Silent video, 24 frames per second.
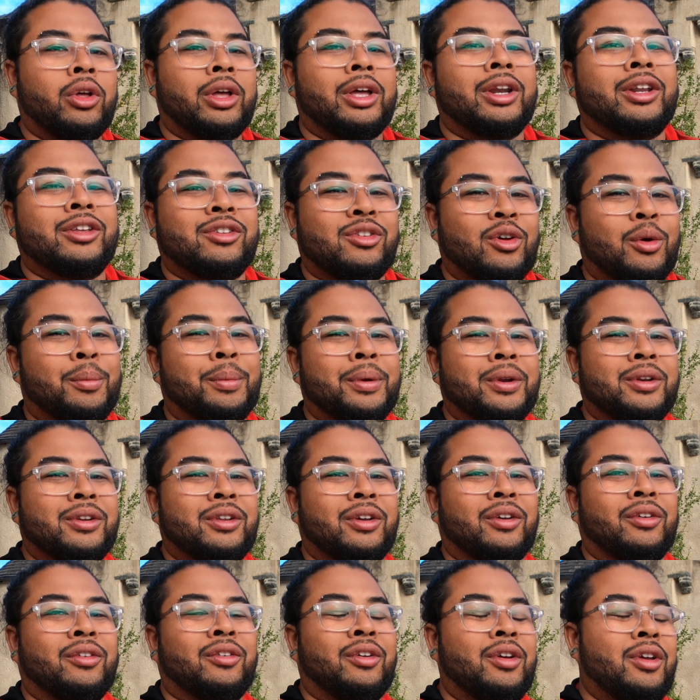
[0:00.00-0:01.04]
It is open
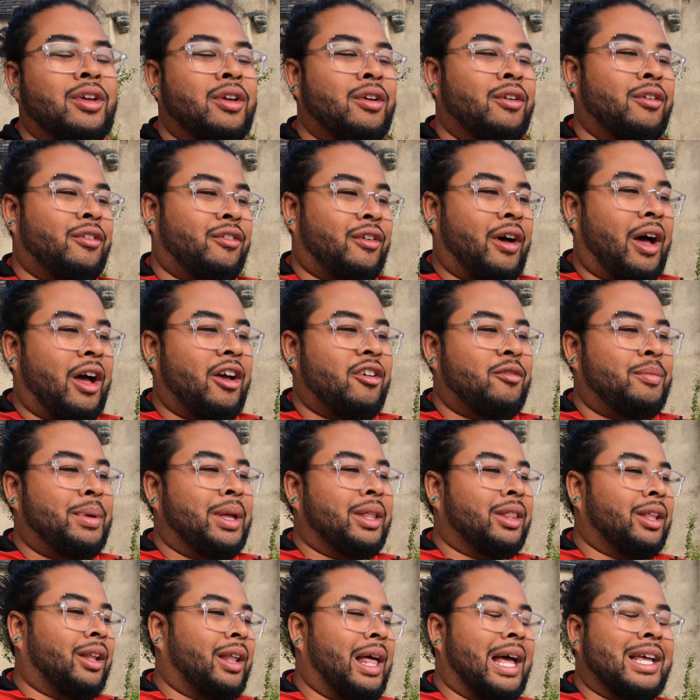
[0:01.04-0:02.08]
till 5
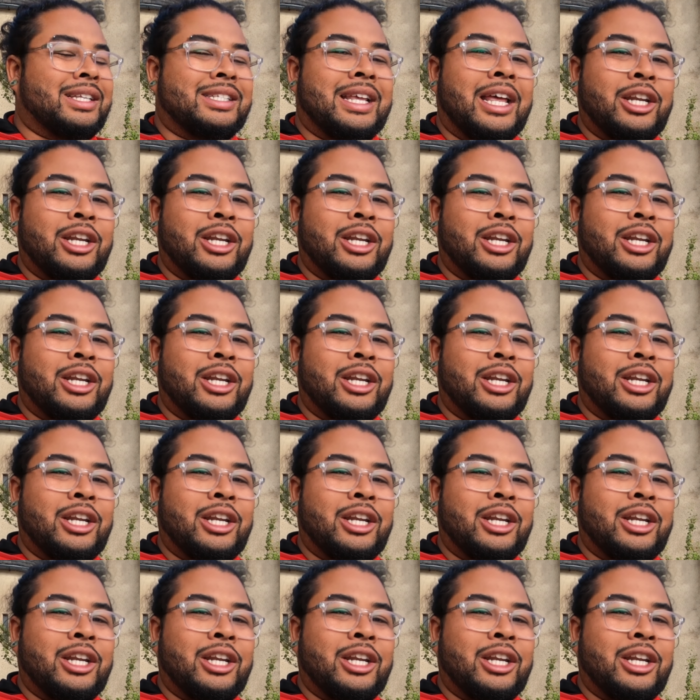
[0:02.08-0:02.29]
being the last